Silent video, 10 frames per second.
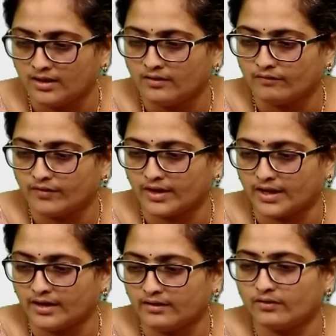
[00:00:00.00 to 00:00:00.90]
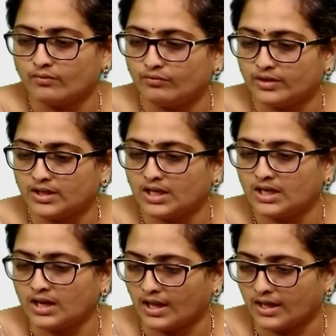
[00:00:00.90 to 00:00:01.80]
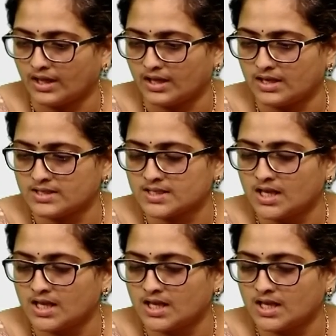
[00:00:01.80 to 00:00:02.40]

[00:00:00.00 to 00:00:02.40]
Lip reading: where V in is